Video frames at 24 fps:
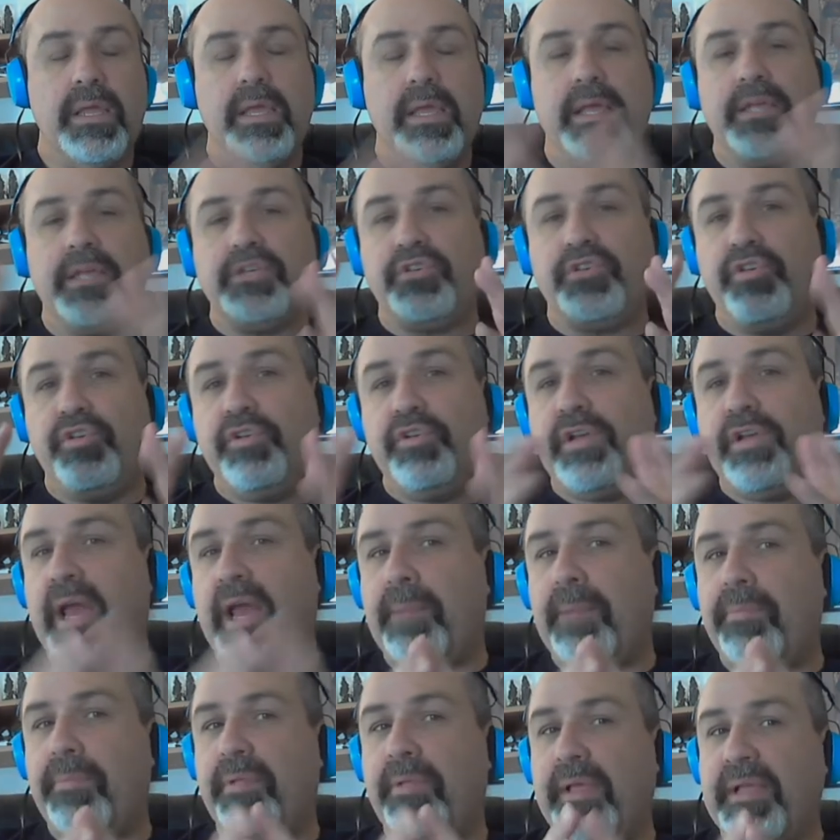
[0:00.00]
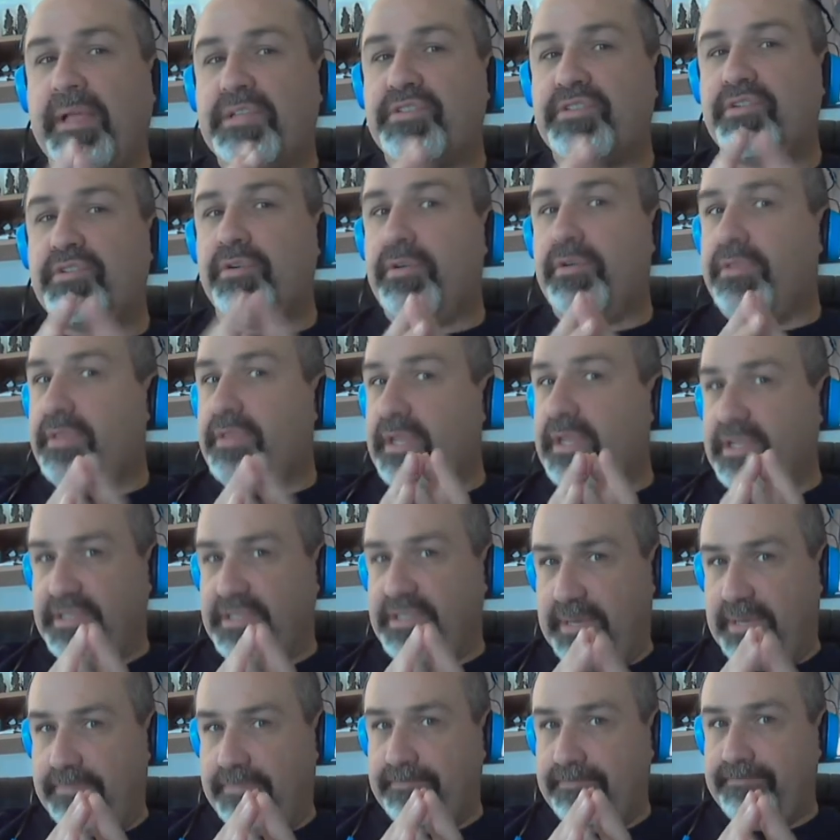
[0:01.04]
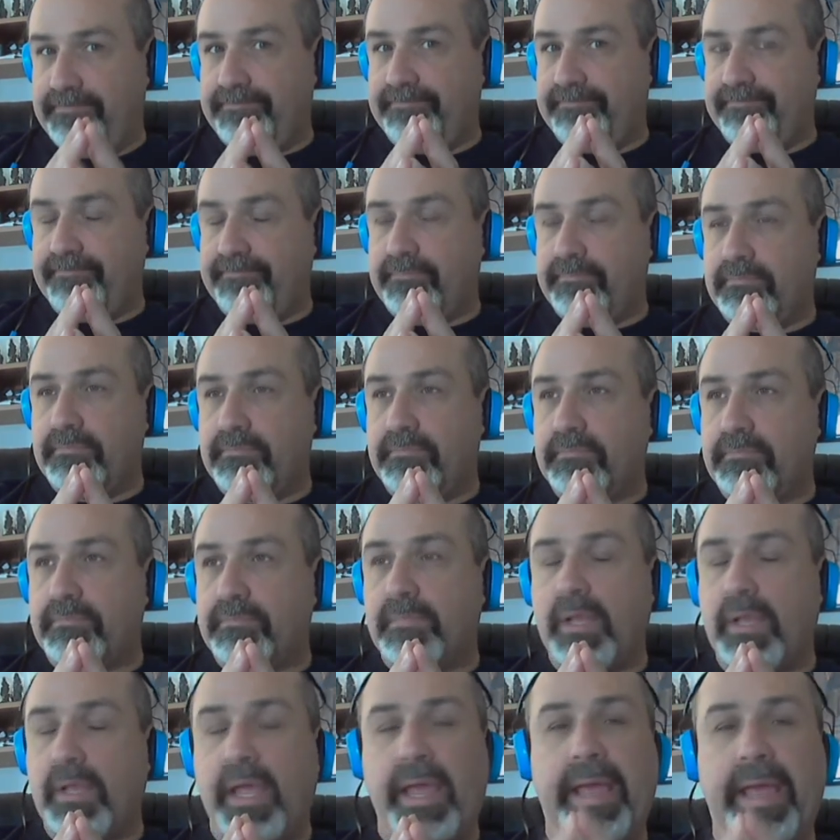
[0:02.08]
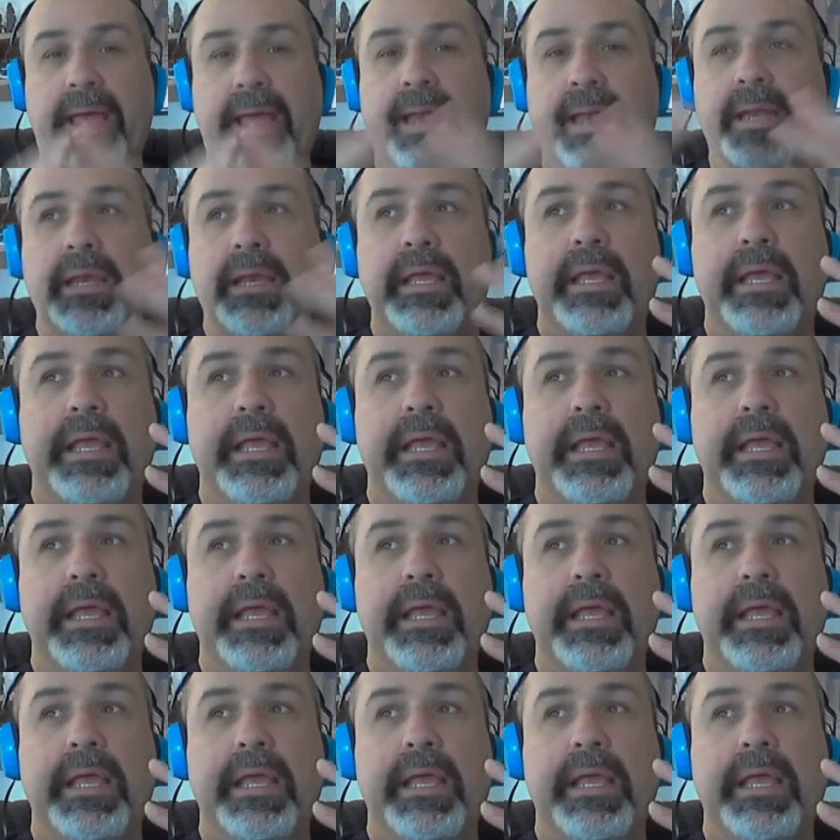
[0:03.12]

So you got to plan certain things in, and